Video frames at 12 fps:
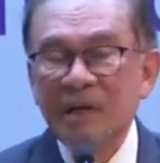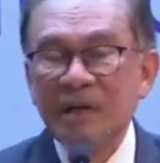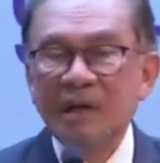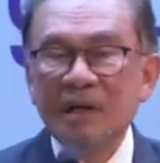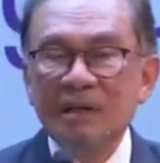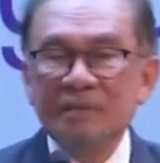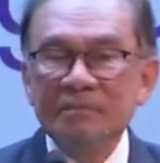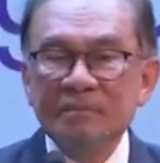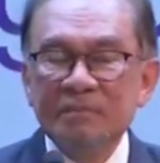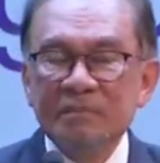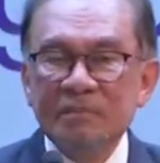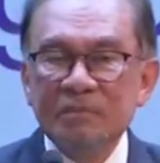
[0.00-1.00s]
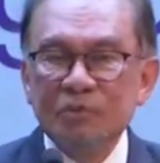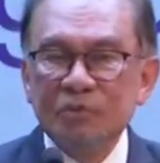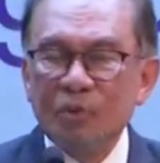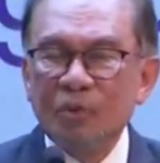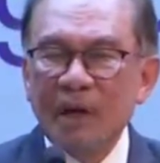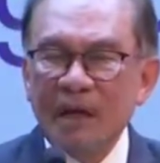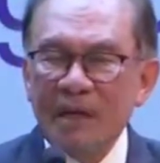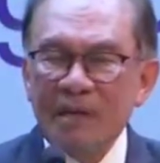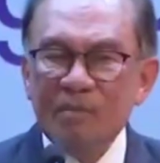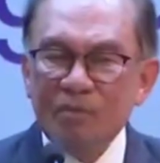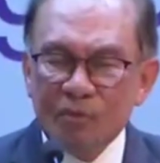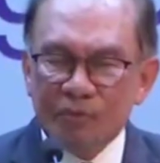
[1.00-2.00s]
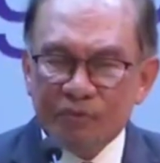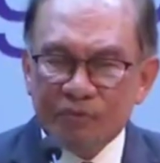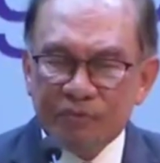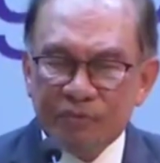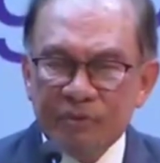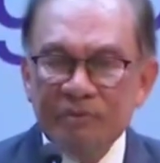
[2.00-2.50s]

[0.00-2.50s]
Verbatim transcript: Um, so any move